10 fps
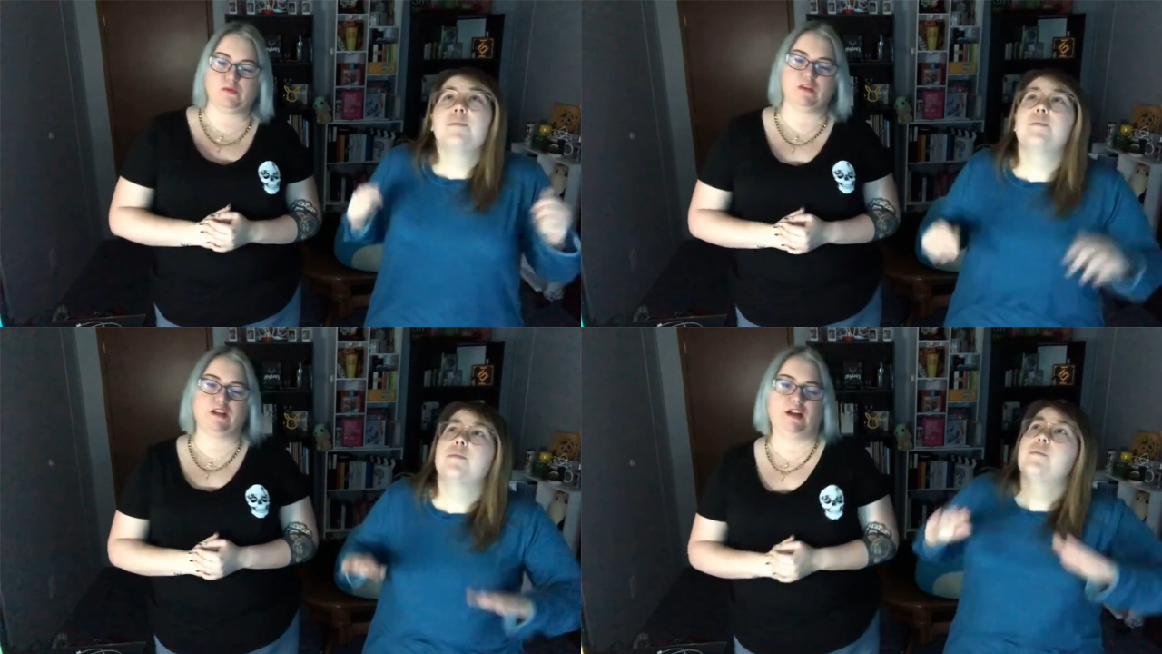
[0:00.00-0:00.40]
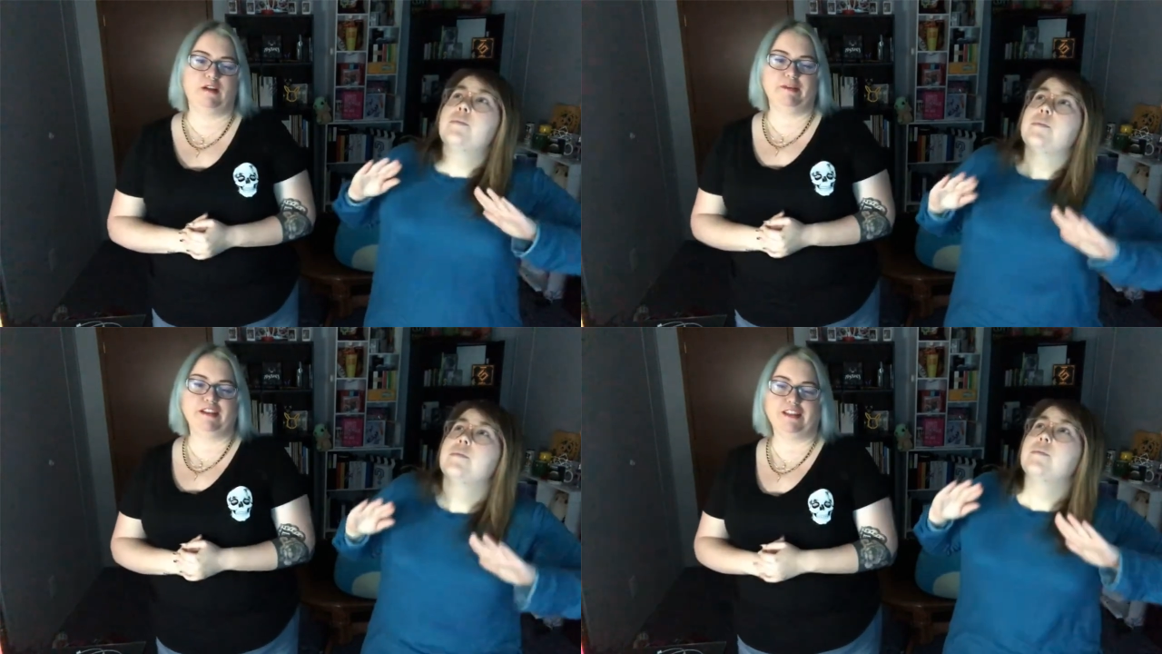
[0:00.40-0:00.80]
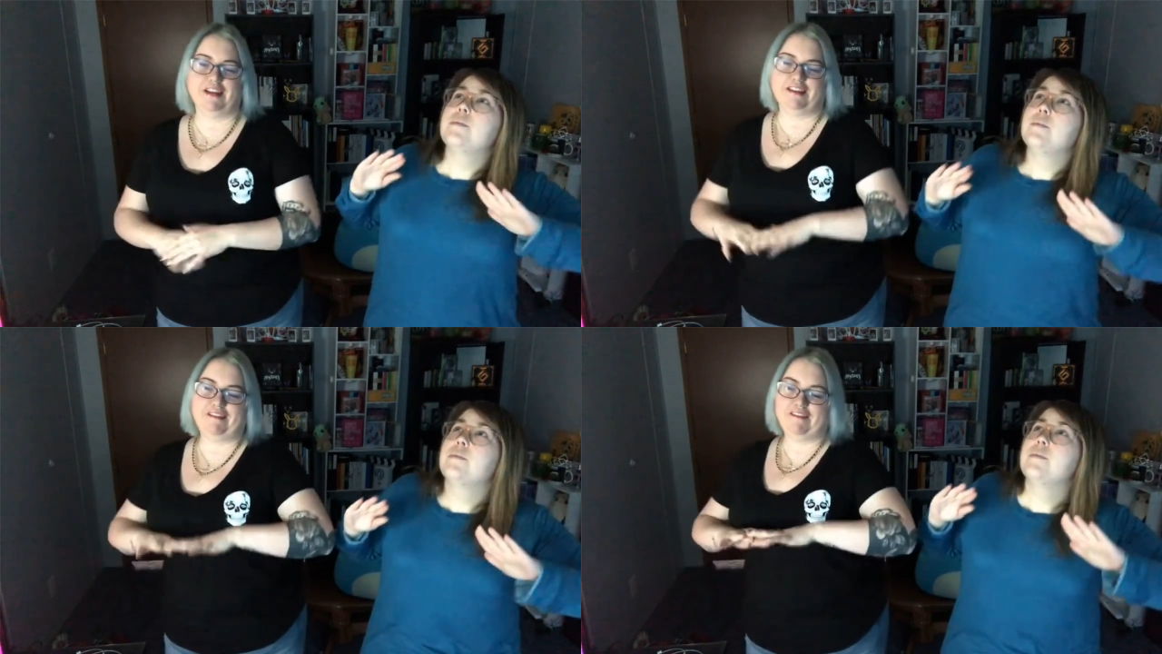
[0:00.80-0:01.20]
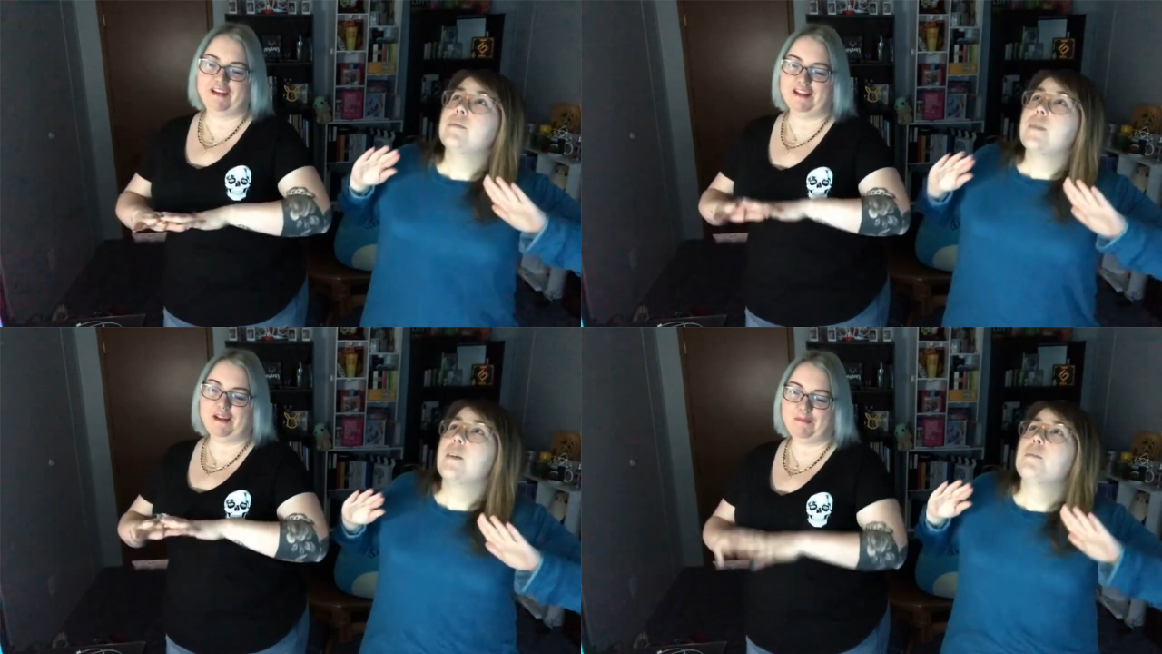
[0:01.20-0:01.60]
Speaker 1: We're coming to the
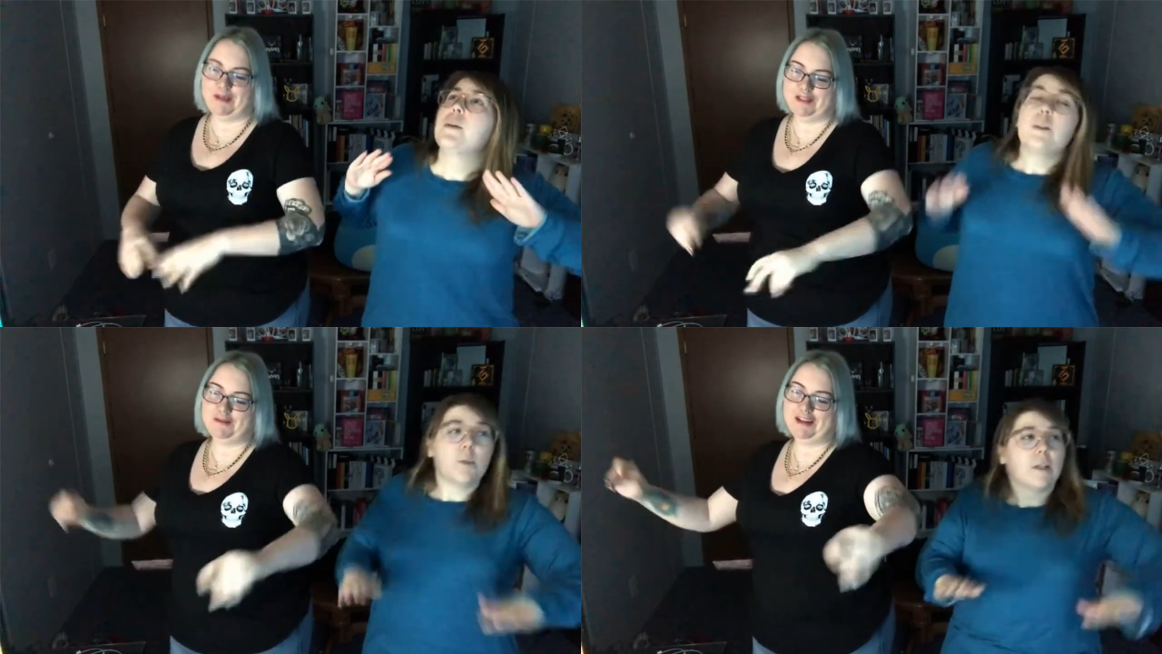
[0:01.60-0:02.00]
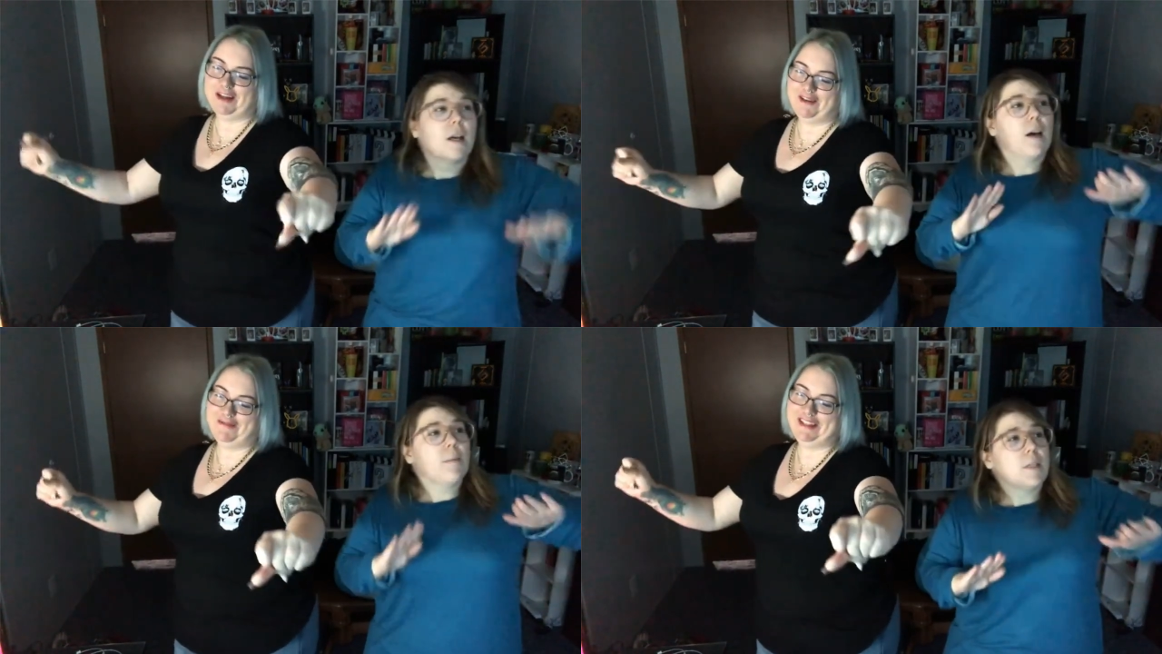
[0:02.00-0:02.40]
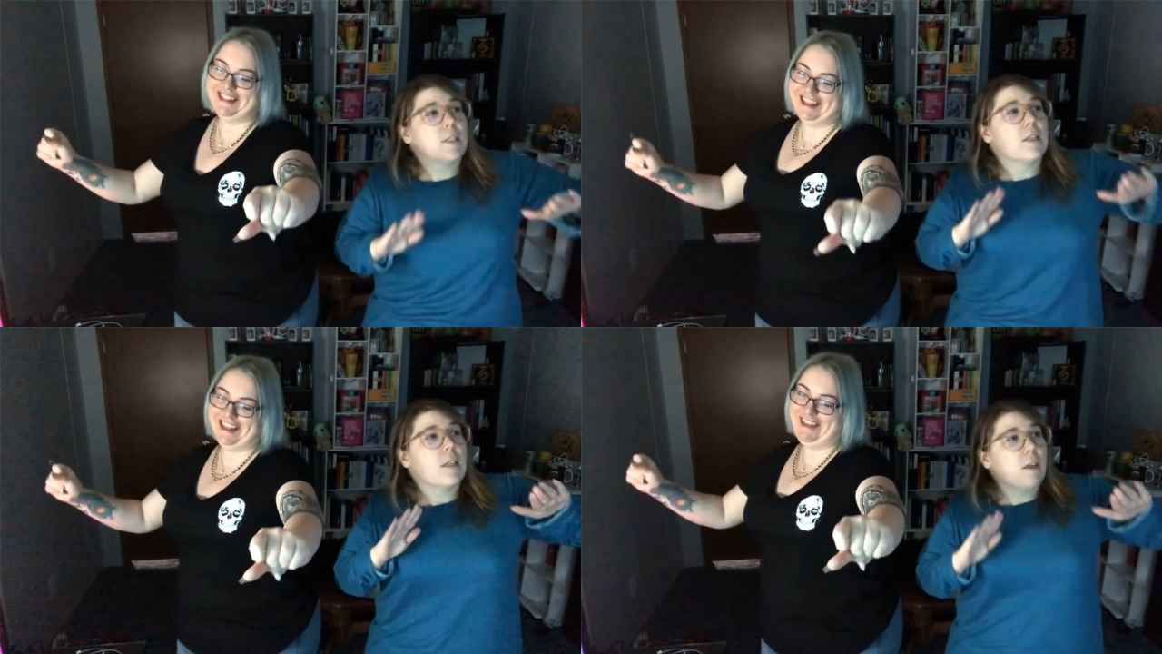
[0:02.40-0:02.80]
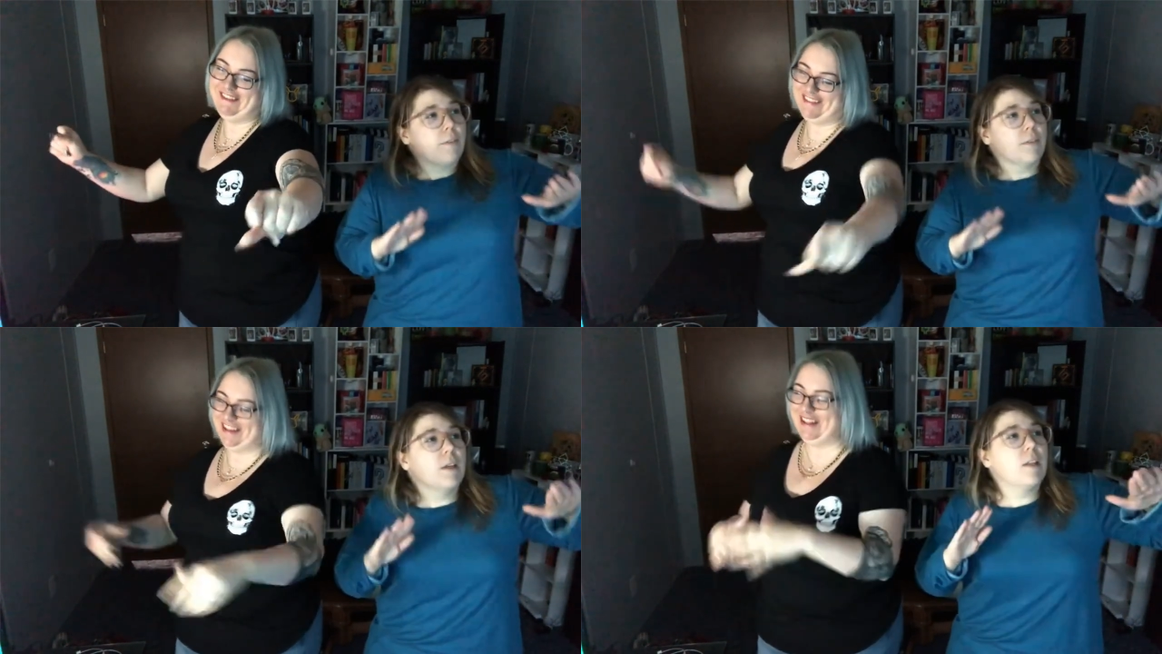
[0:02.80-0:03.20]
Philippines. We're coming to the
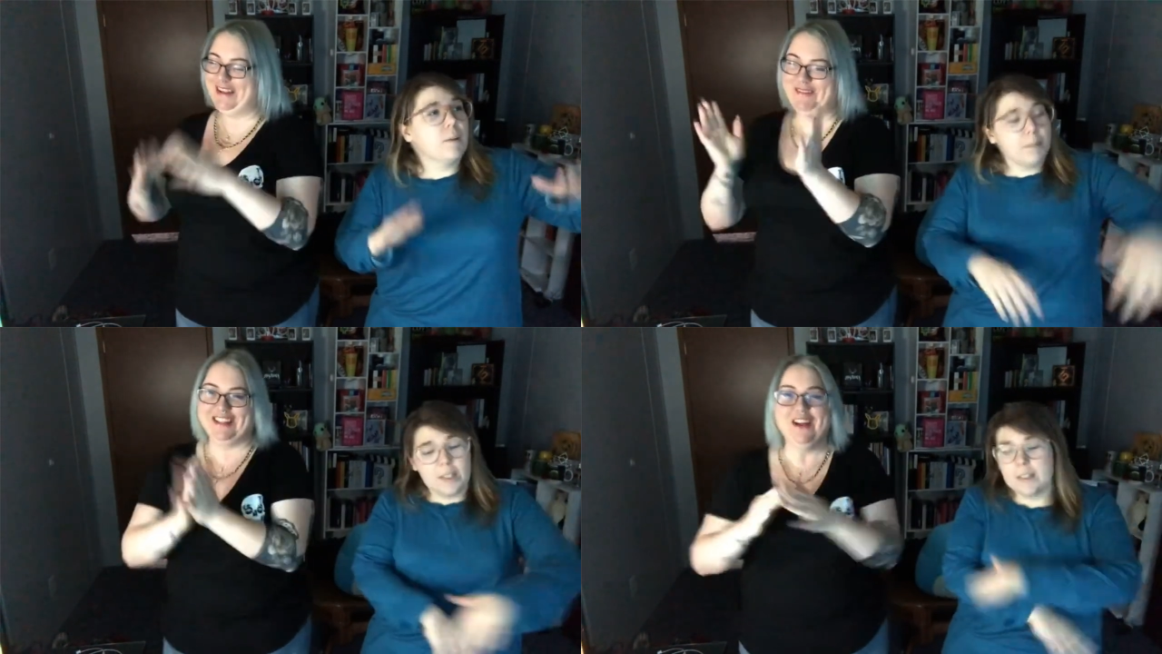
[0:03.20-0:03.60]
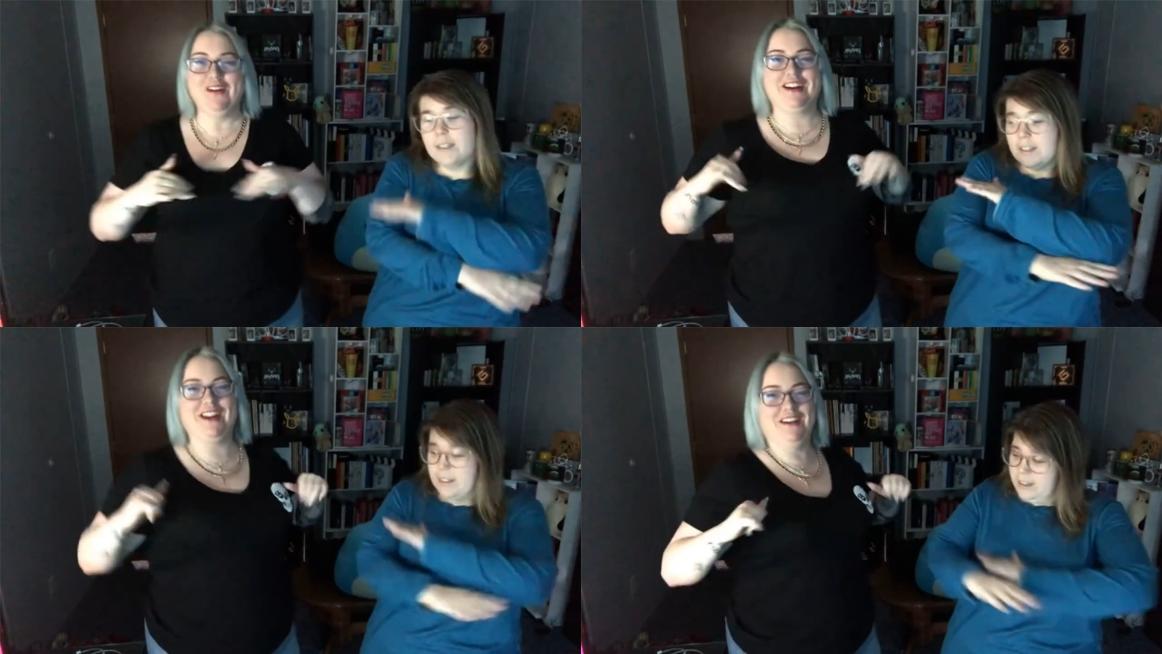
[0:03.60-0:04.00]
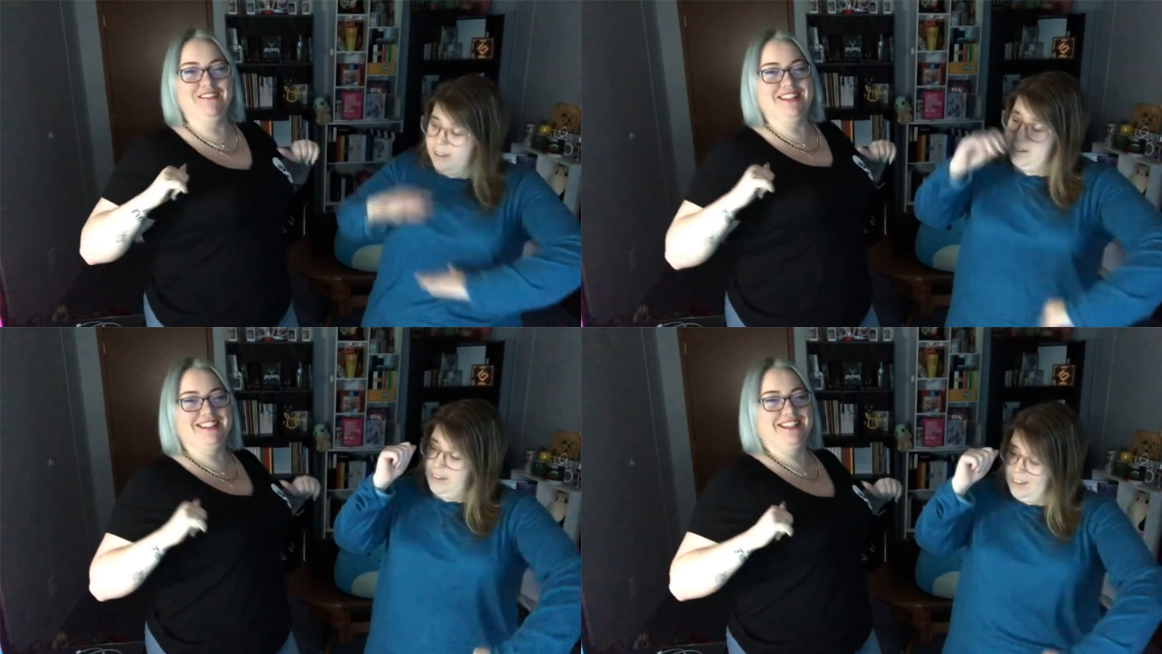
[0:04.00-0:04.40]
Philippines. Coming to